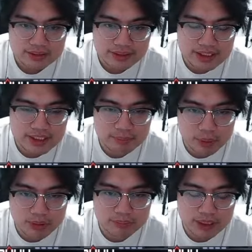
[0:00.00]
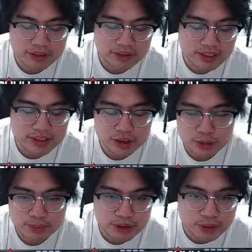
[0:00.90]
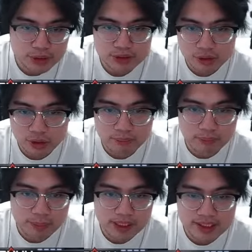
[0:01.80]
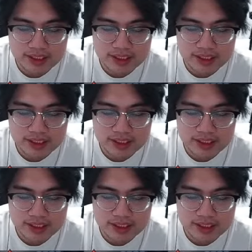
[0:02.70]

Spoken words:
Decent poke, but your range is super short. No, mobility